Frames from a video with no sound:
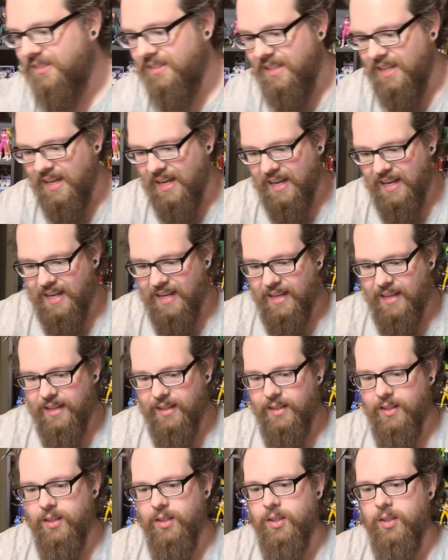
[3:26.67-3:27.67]

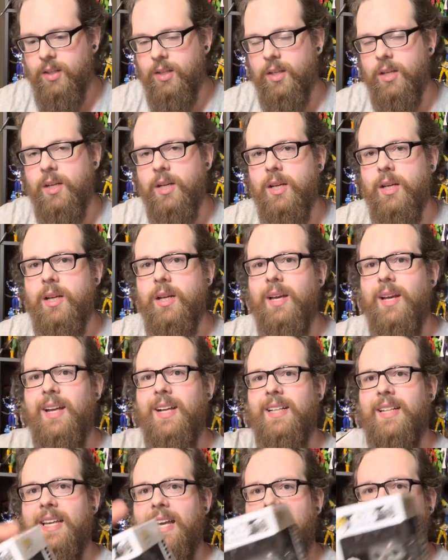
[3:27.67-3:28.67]
guy
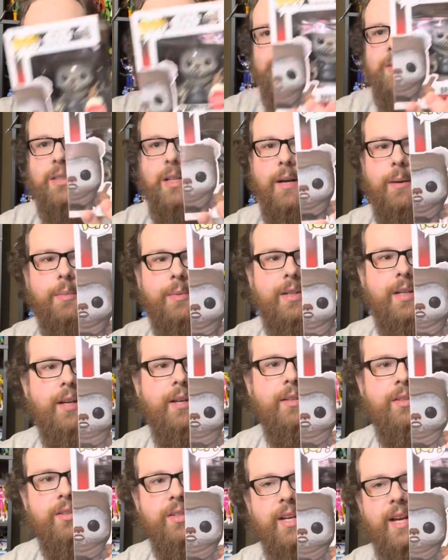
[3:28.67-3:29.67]
at GameStop the
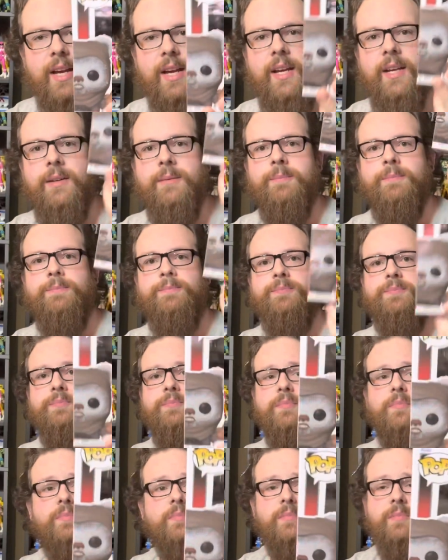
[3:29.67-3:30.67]
other day.
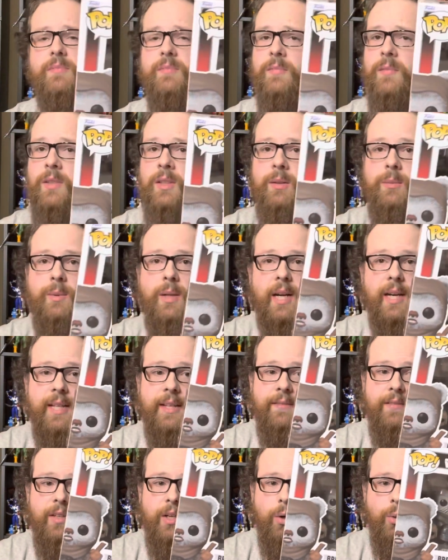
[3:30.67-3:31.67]
Not
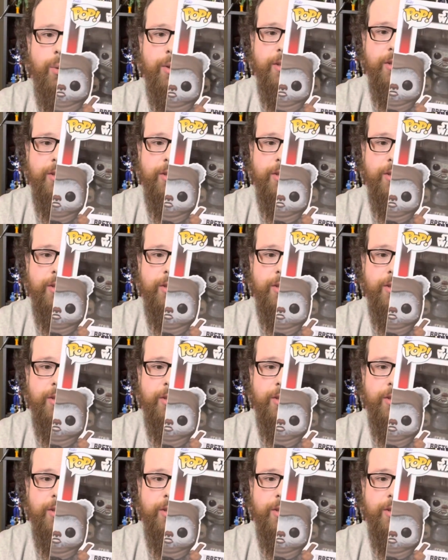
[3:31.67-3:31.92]
even going